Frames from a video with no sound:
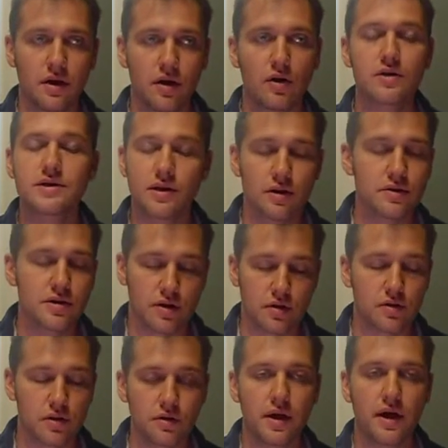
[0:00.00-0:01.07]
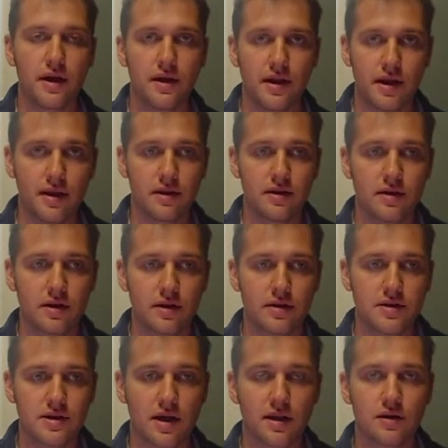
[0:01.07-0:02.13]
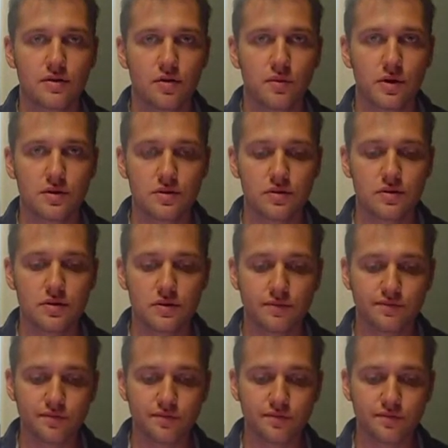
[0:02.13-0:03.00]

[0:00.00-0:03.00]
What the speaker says: or cells that are located in the skeletal muscles,